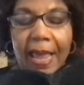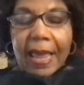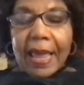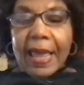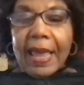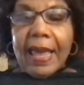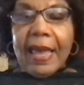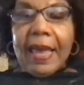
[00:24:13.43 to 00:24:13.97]

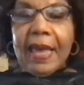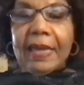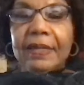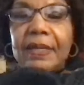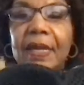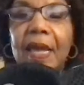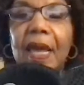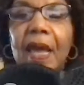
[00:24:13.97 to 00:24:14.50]

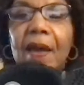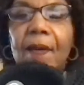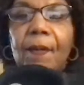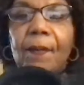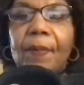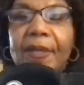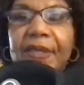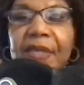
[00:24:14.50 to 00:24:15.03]

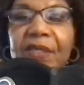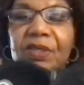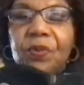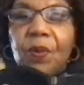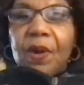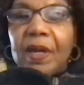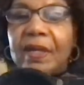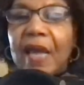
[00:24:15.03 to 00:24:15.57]
But this
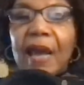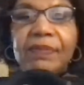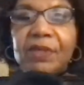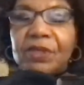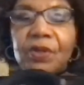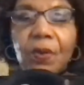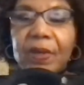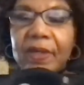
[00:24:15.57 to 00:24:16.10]
one, I'm
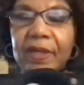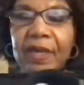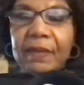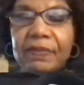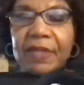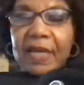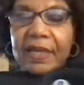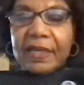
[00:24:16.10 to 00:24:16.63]
just going to
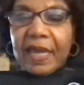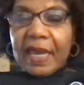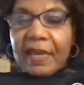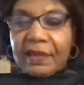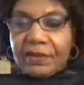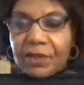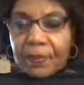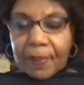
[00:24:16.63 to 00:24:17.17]
keep
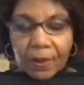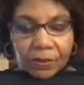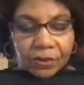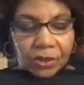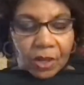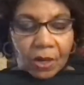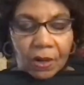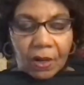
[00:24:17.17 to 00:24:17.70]
dedicated to
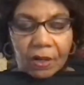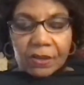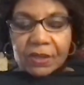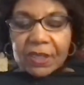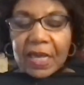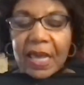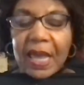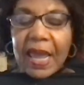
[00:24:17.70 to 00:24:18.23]

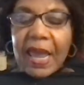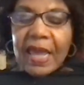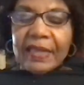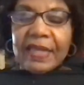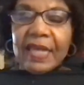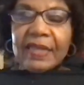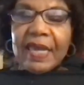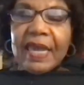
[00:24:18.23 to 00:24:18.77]
postcards.
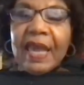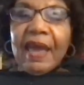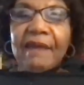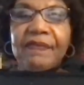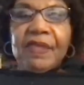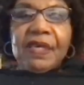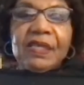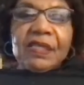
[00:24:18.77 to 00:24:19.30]
Then they
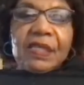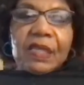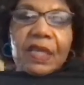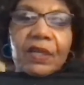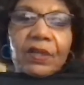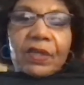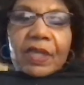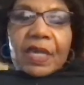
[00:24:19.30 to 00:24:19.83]
have this
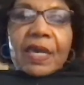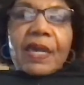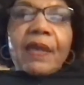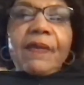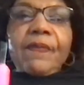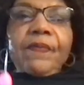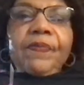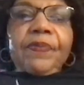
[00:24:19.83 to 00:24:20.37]
little
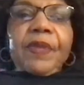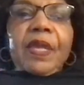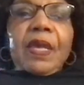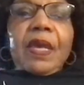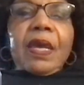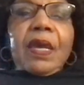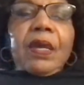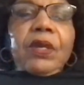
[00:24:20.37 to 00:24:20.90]
thing.
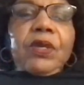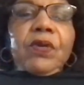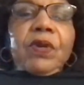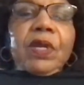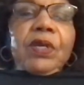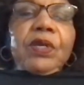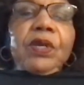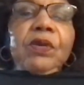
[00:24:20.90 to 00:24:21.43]
You
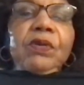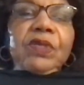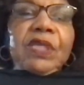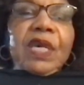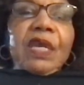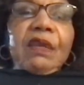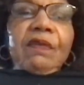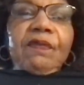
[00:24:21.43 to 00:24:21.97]
can use
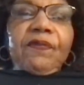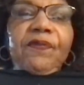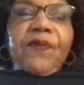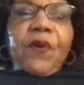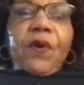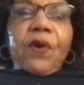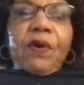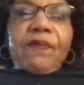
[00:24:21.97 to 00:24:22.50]
it
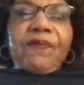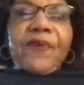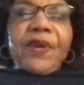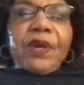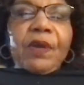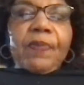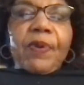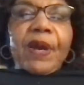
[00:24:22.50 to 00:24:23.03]
for
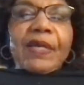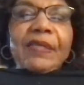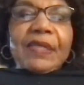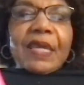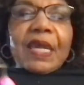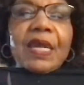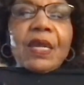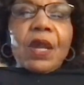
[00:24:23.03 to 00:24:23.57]
finger
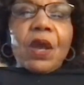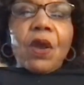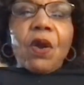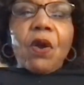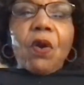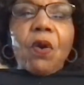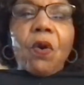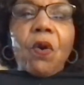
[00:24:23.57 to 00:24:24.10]
pressing,
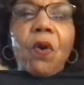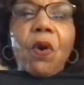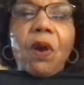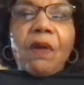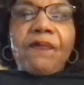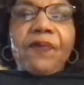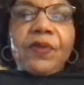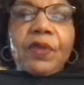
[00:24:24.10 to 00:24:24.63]

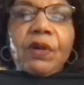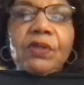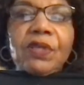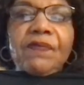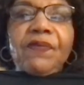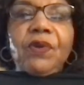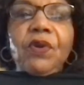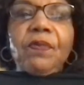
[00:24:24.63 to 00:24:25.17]
or for those
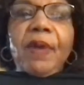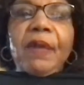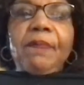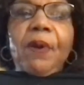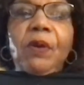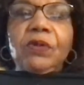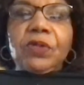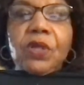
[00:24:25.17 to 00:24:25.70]
of you who
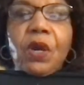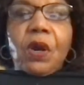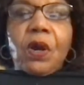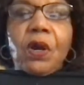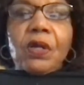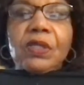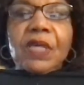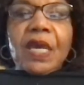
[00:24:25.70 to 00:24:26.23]
make
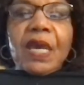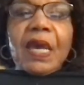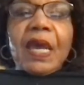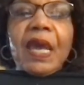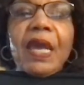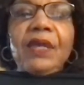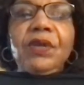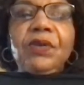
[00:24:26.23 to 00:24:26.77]
postcards
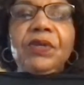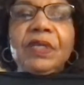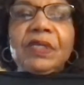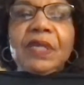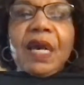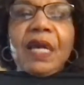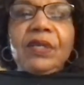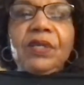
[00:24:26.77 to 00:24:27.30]
and you
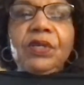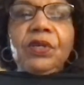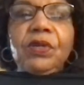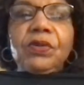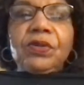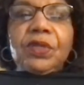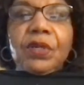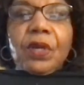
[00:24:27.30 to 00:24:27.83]
decide to
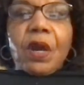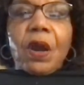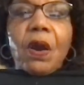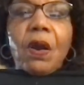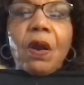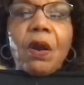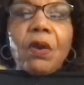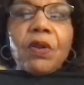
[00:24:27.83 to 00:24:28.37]
use the
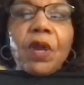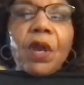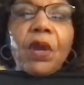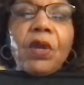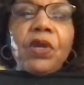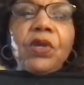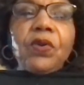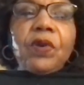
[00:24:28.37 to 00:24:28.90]
card,
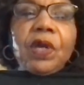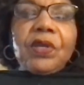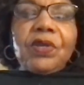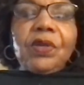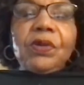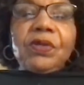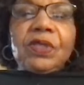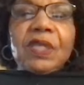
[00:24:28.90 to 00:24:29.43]
you can
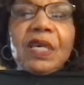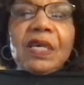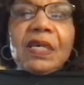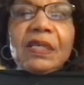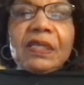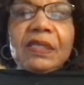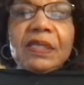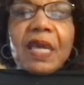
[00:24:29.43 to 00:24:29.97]
use
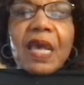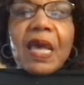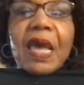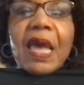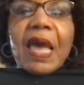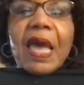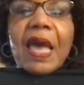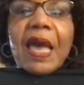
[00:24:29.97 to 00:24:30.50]
this
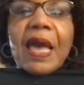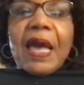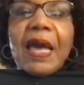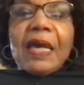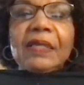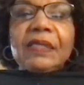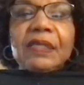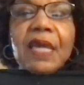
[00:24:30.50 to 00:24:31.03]

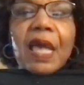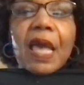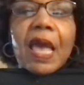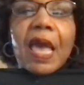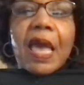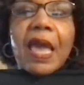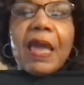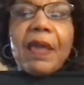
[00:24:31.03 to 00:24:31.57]
as
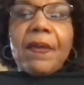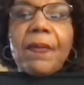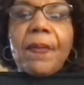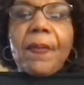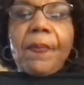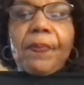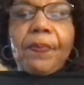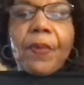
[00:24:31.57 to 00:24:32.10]
a
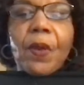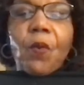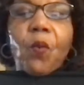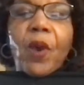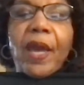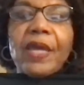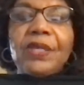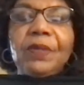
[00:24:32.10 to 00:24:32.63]

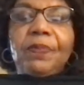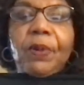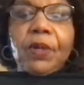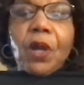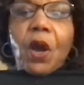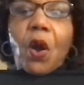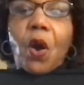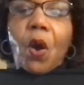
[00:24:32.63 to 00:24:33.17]
way to
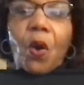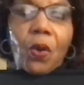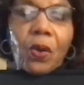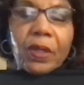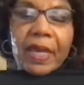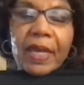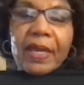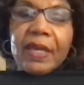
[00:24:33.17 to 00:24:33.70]
put a
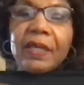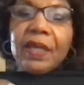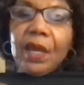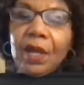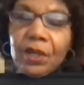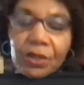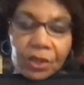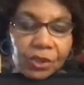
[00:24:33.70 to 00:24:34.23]
hole in it
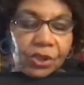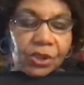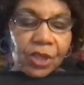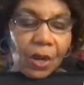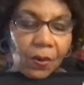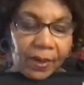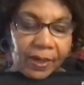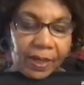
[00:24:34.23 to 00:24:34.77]
to
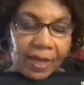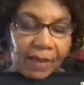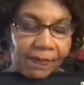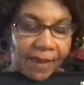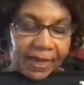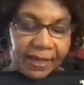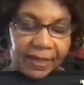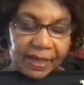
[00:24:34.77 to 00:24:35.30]
sew it and
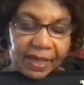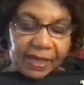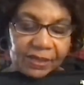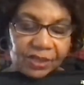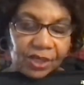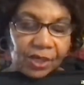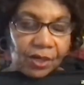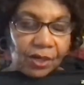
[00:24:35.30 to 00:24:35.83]
make it
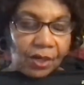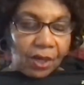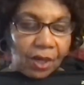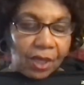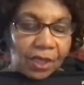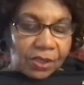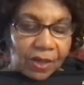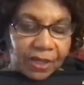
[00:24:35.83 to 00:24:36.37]
easier.
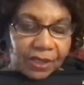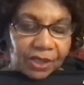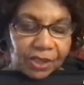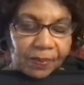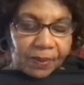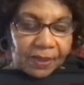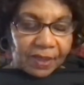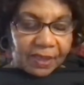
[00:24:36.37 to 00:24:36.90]
So I
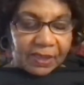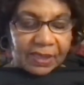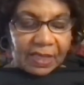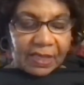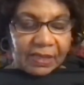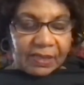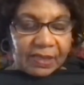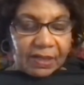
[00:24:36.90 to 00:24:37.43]
just put this
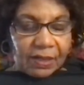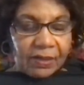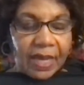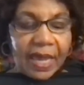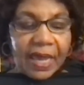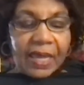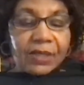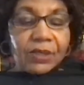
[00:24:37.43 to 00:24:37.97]
in this little
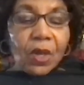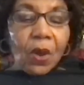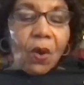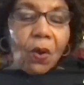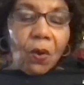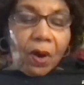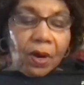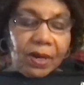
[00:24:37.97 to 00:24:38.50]
case,
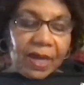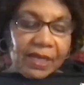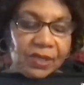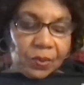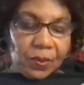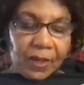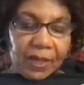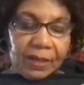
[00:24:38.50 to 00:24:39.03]
or
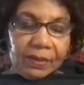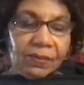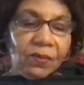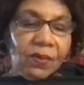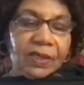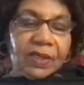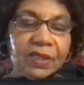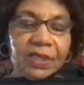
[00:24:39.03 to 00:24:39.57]
guess what?
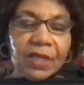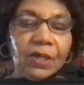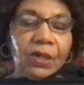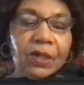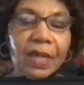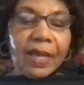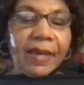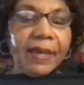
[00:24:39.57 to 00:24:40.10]
What does it
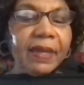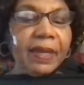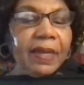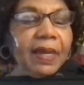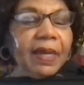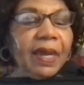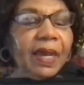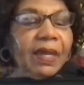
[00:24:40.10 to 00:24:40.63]
look like?
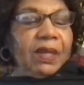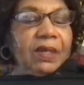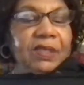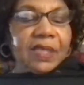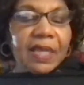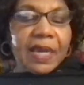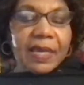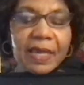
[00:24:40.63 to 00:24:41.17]
It
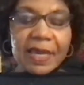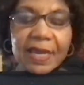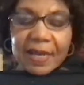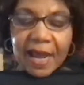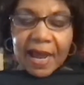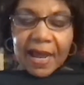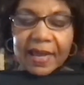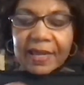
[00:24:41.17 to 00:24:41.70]
looks like
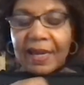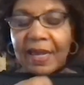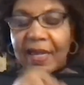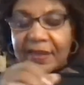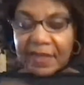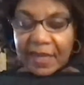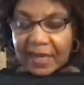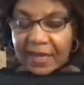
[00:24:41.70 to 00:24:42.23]
an
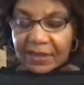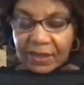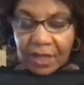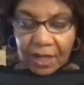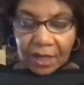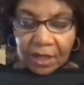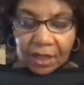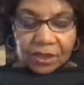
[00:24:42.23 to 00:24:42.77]
eyeglass case.
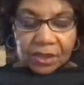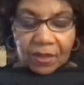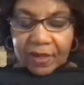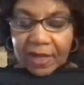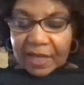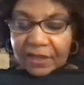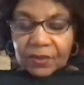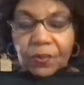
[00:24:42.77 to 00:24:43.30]
So
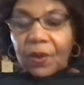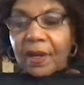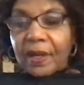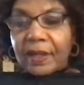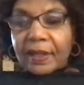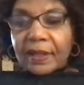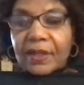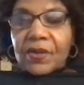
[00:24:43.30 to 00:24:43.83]
guess
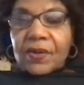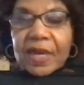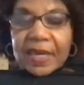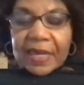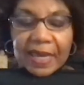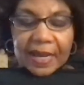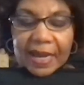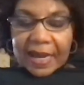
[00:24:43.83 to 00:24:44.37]
what? You
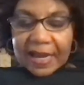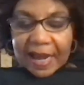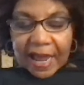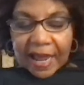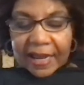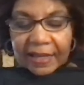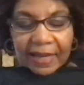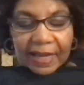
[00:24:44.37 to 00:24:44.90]
can get an
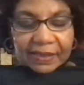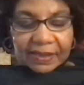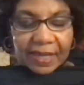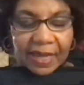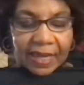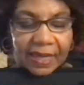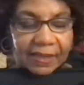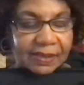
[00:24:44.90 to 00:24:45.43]
eyeglass
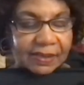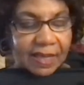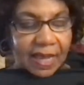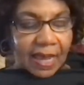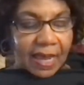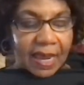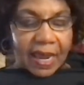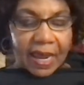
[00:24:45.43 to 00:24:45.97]
case
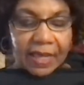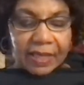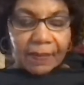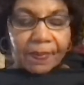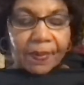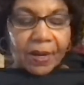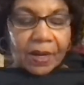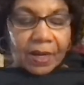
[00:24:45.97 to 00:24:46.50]
at
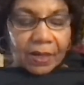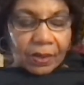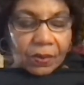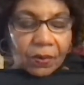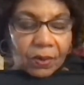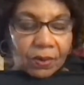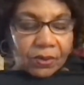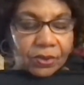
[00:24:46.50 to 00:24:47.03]
the
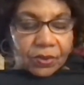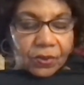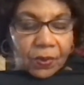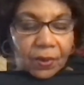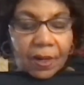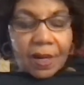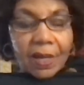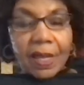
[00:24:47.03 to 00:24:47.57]
$1.25
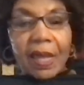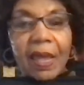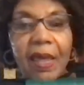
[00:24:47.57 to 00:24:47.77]
store.